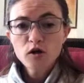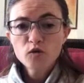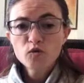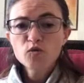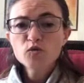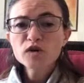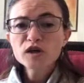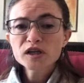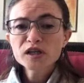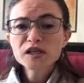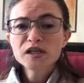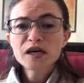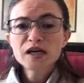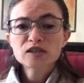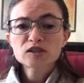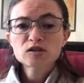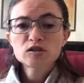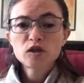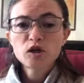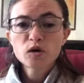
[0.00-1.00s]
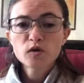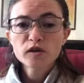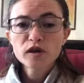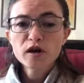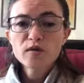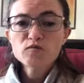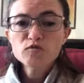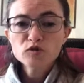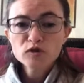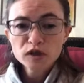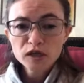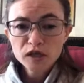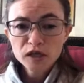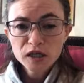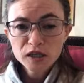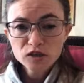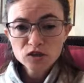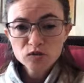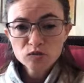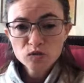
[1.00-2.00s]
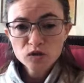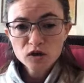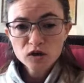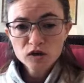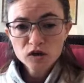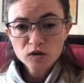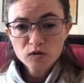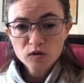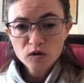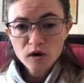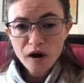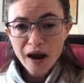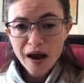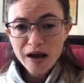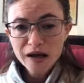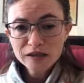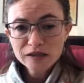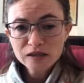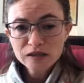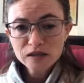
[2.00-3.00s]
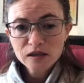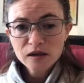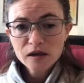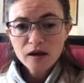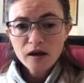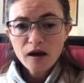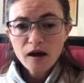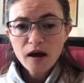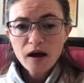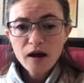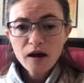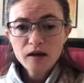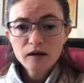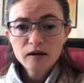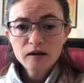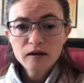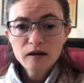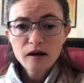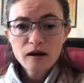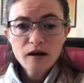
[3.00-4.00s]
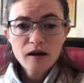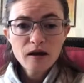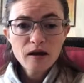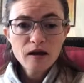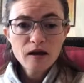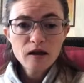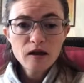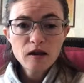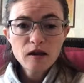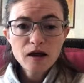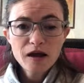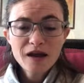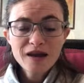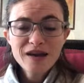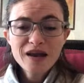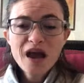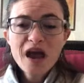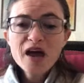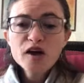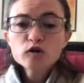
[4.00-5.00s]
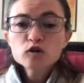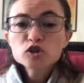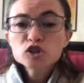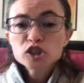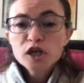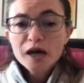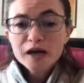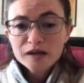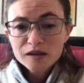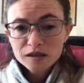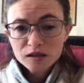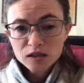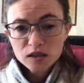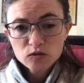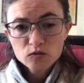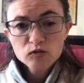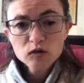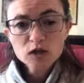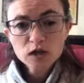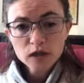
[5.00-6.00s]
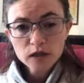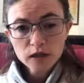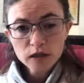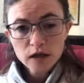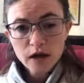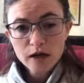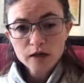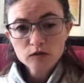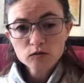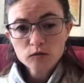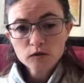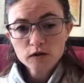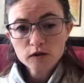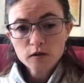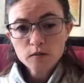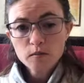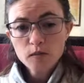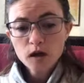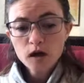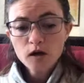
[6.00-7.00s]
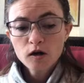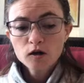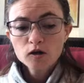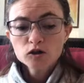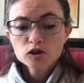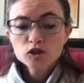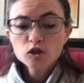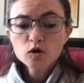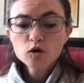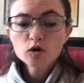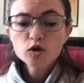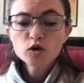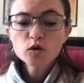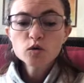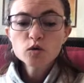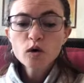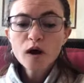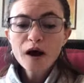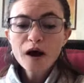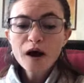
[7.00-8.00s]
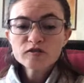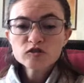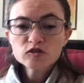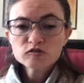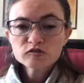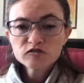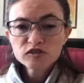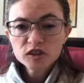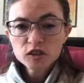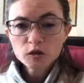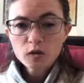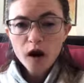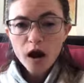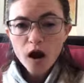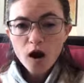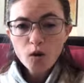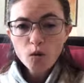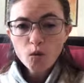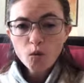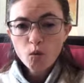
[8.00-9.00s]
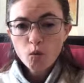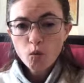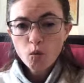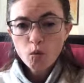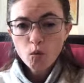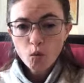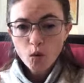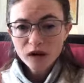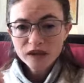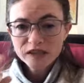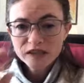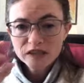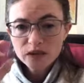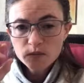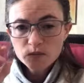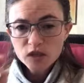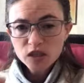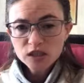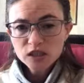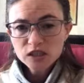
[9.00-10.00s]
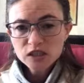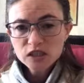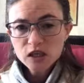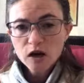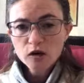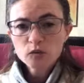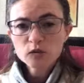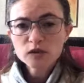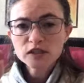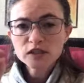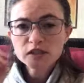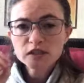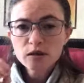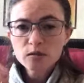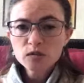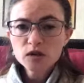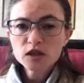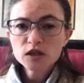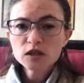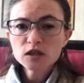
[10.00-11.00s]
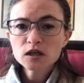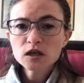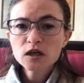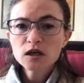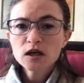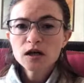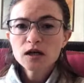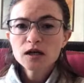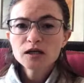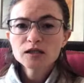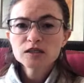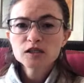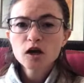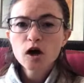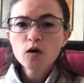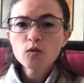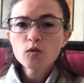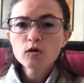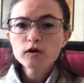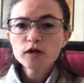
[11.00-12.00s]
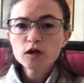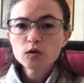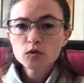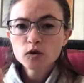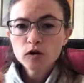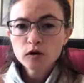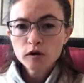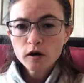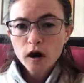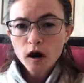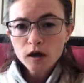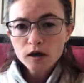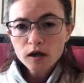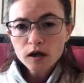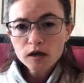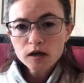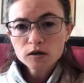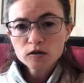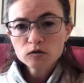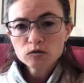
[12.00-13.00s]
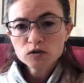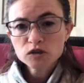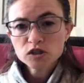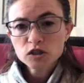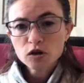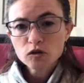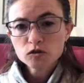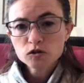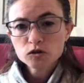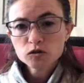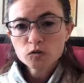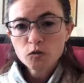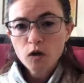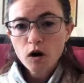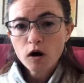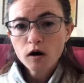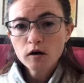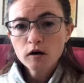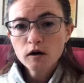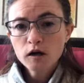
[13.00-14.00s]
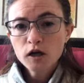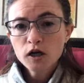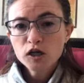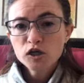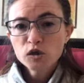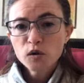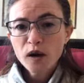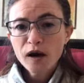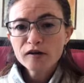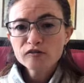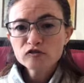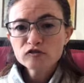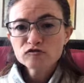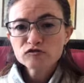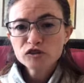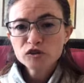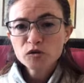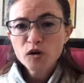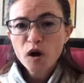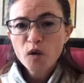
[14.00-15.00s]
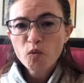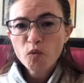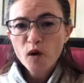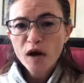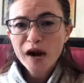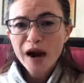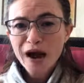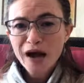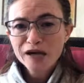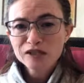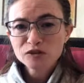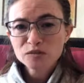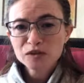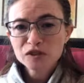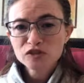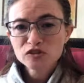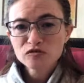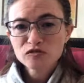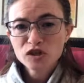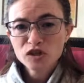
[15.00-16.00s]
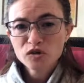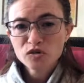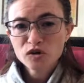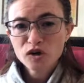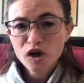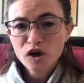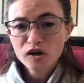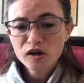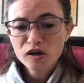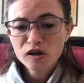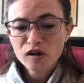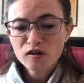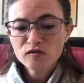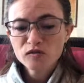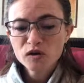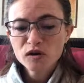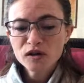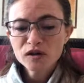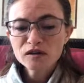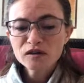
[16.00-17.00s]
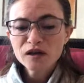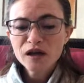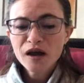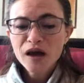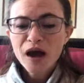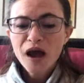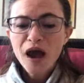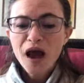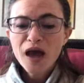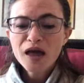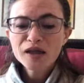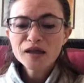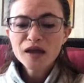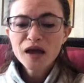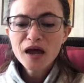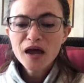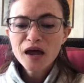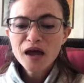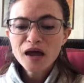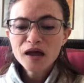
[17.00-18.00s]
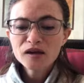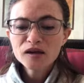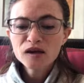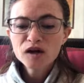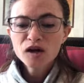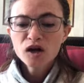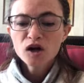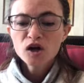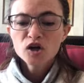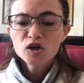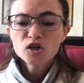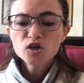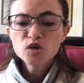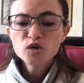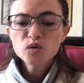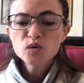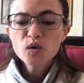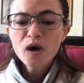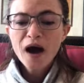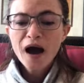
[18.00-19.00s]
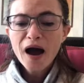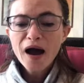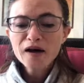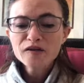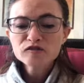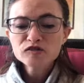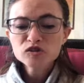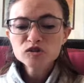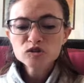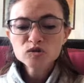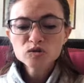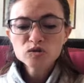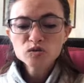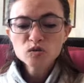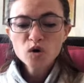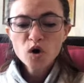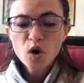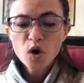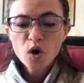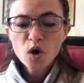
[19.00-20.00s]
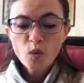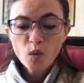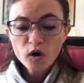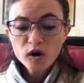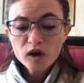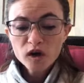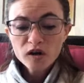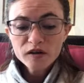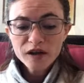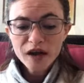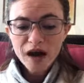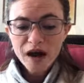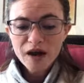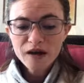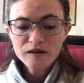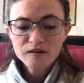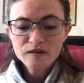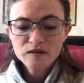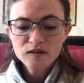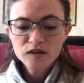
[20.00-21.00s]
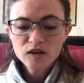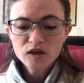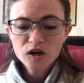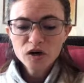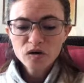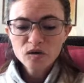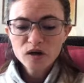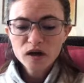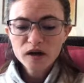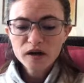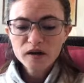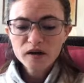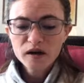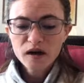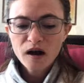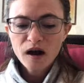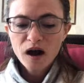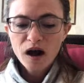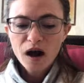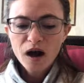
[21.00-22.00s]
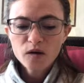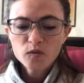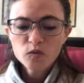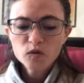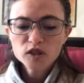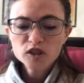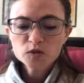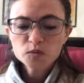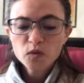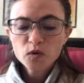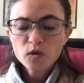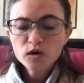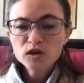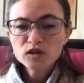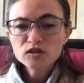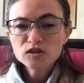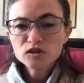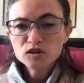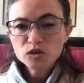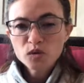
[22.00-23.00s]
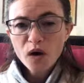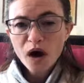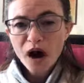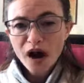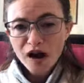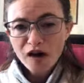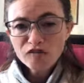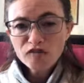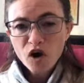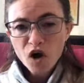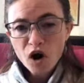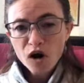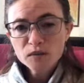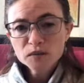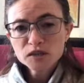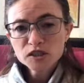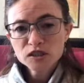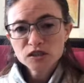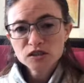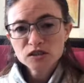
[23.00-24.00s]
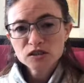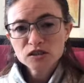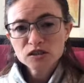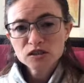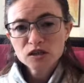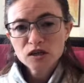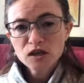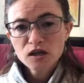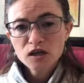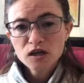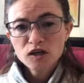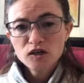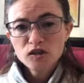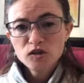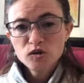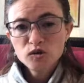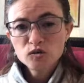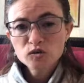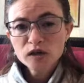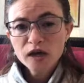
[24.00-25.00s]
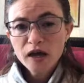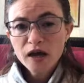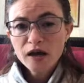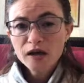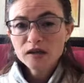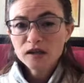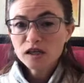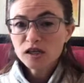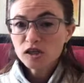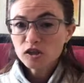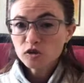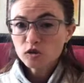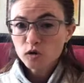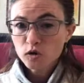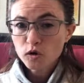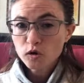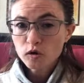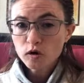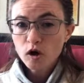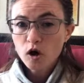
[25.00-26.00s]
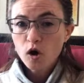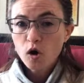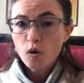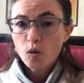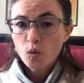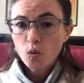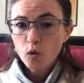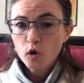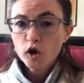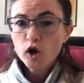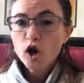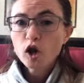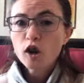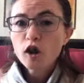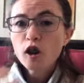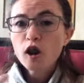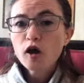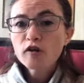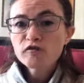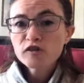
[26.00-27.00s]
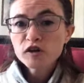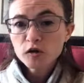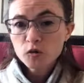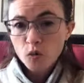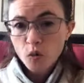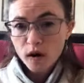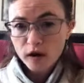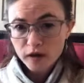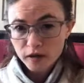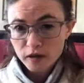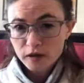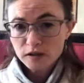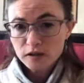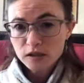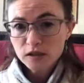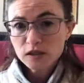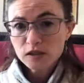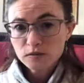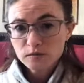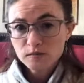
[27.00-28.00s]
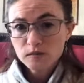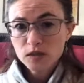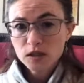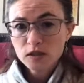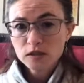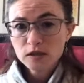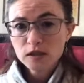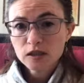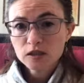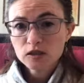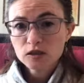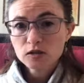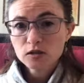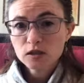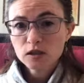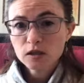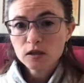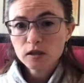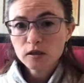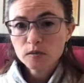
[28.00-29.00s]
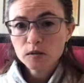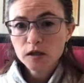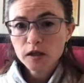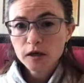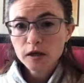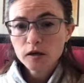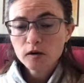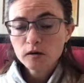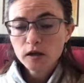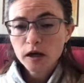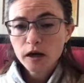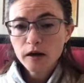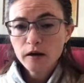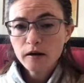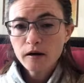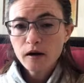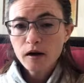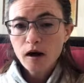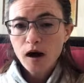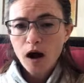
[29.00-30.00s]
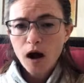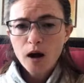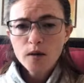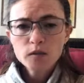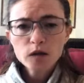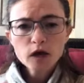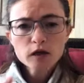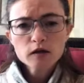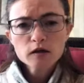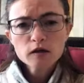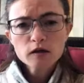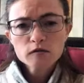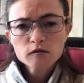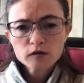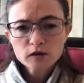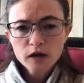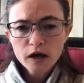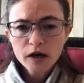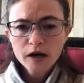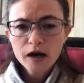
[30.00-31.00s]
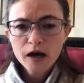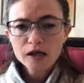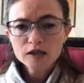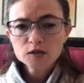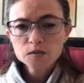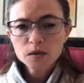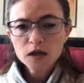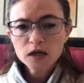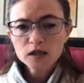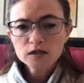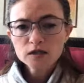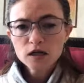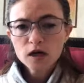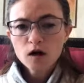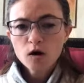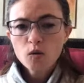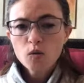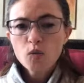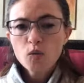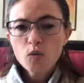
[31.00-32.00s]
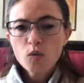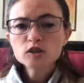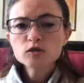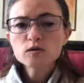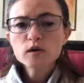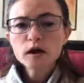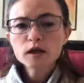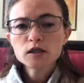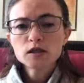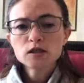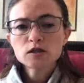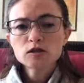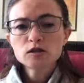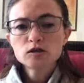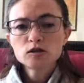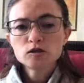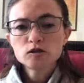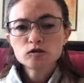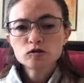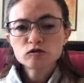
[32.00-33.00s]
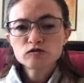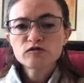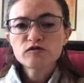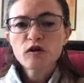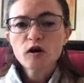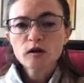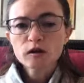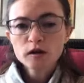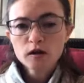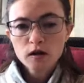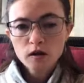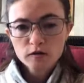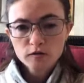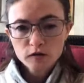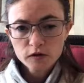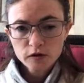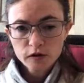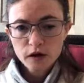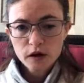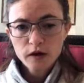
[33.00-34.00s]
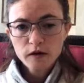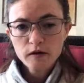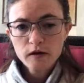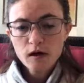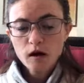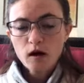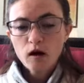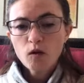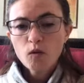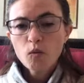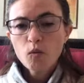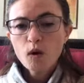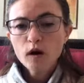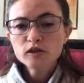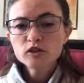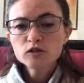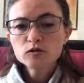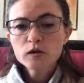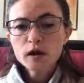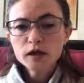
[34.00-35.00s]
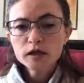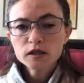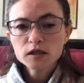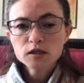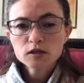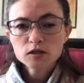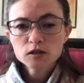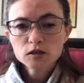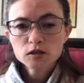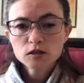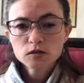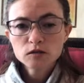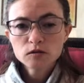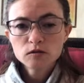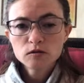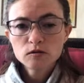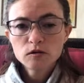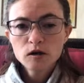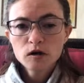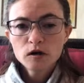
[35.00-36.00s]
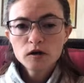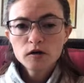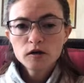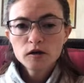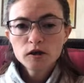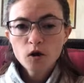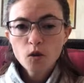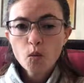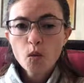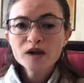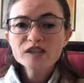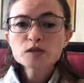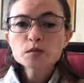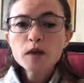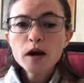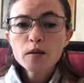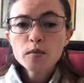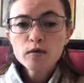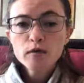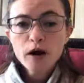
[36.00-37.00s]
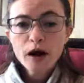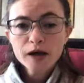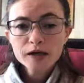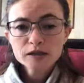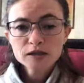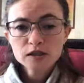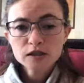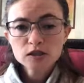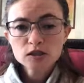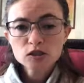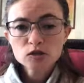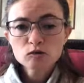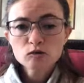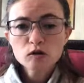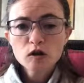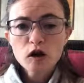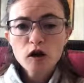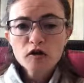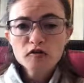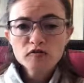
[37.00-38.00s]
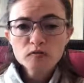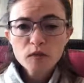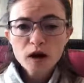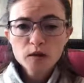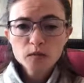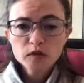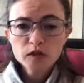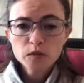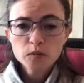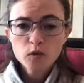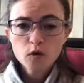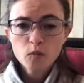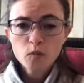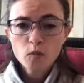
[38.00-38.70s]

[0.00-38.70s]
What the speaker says: really get to know them, really get to where they were at, and energetically really connect with them. So you have to figure out when something's stuck, when something is not working, when you're not getting the results you want, you have to figure out what aspect of it you're not in love with. And then you have to work on that, like at which point you have options. You can either work on loving what is, essentially, like be like, okay, I'm not in love with that aspect. What do I need to do to fall in love with that? What do I need to do? What's my practice to love my people